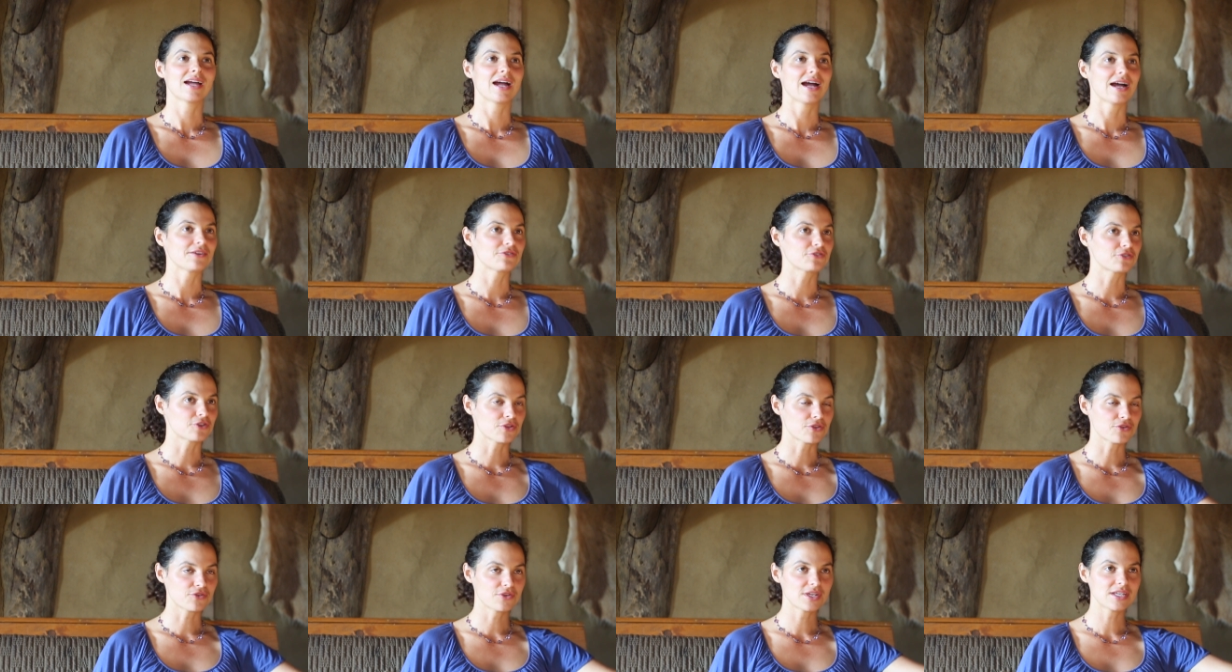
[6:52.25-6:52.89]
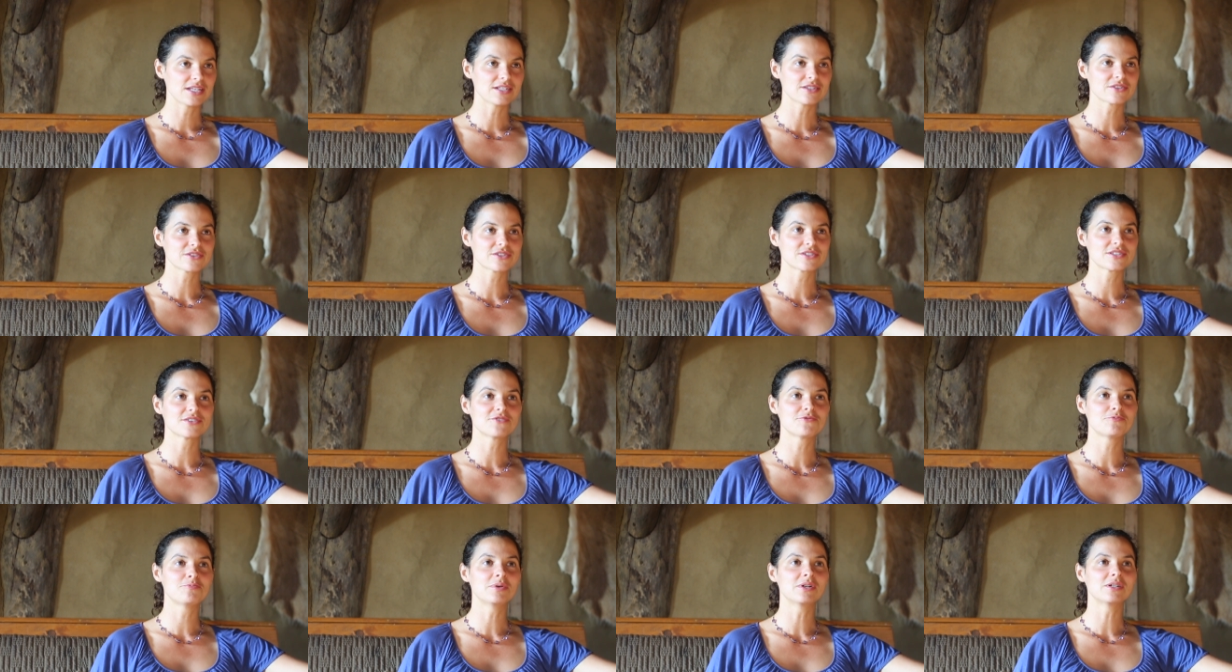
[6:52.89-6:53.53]
After three
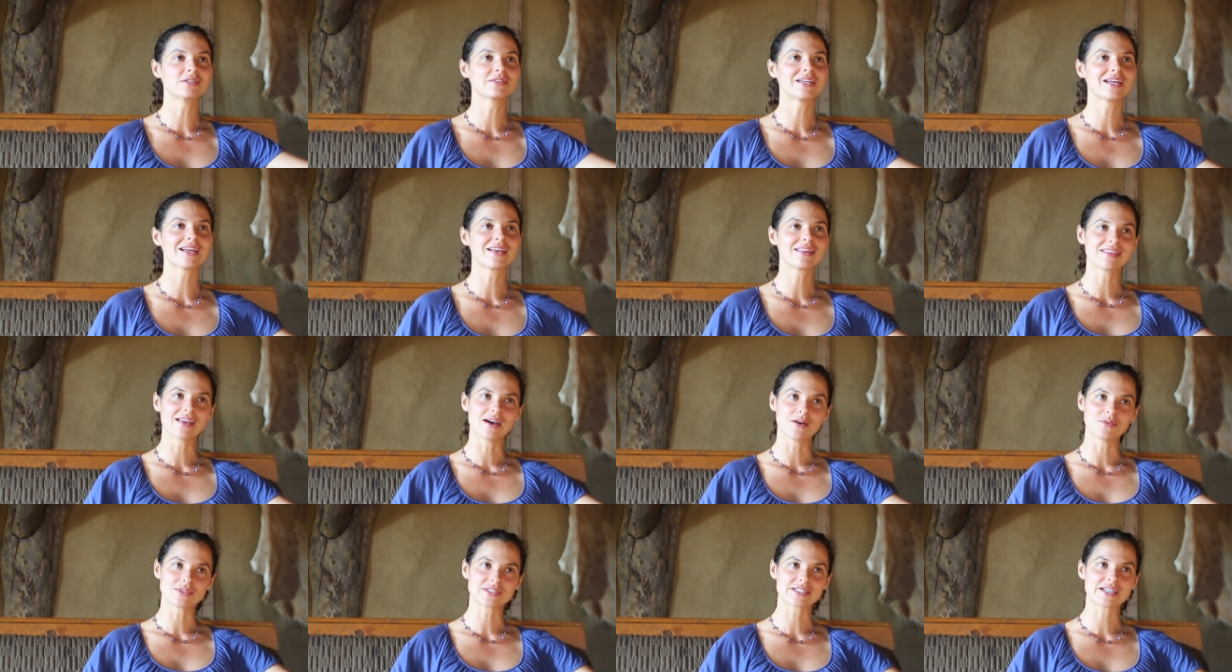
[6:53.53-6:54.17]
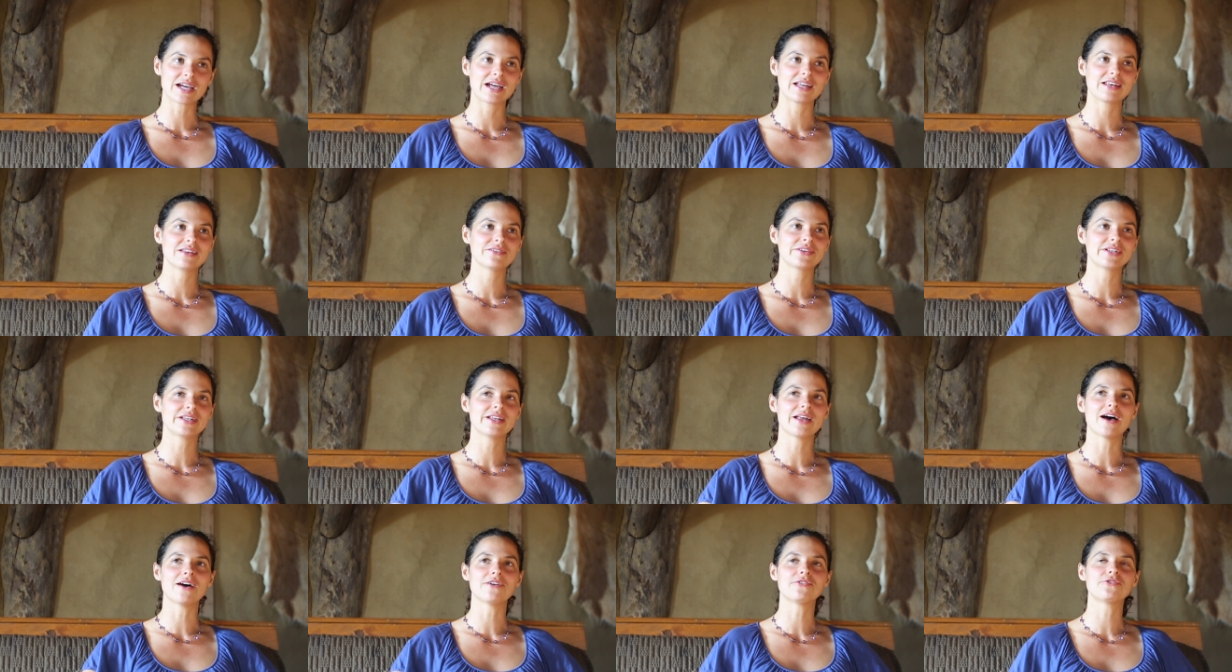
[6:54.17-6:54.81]
years of building, that was kind of
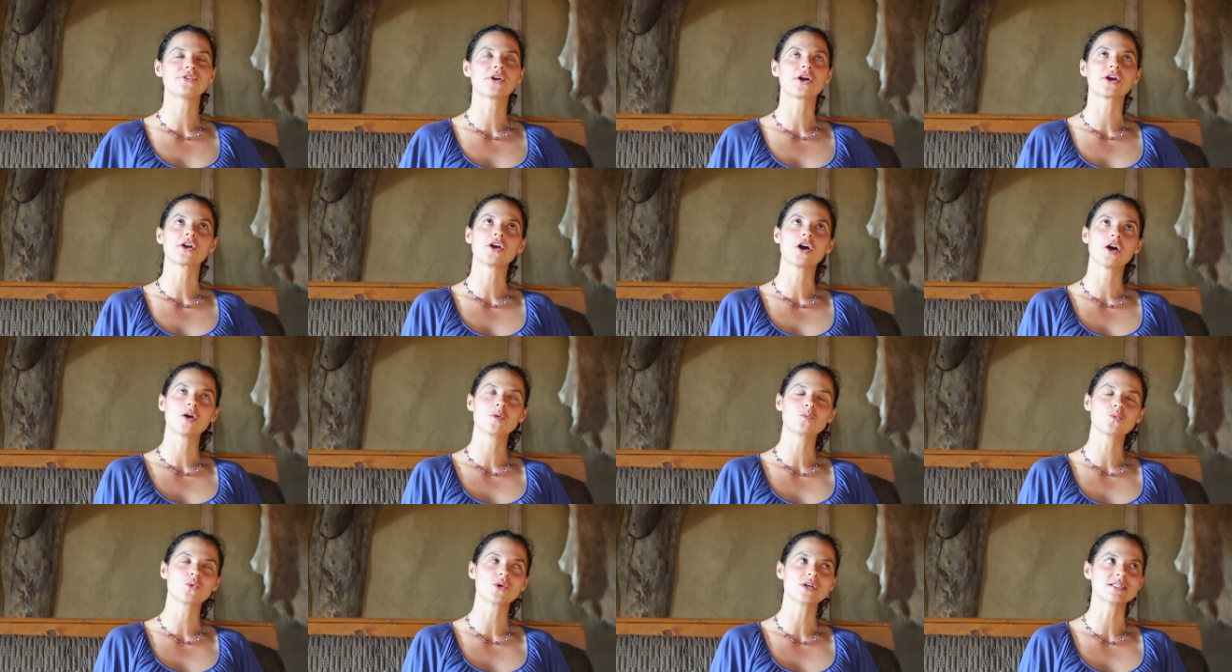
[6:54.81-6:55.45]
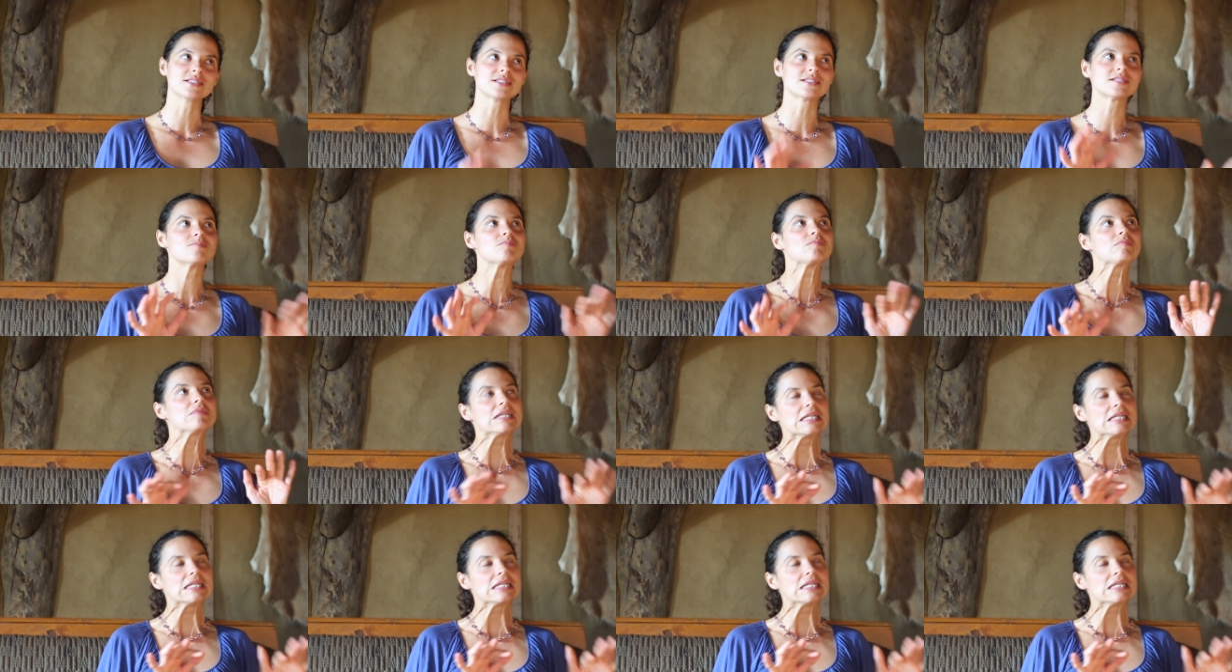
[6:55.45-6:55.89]
enough. Our home was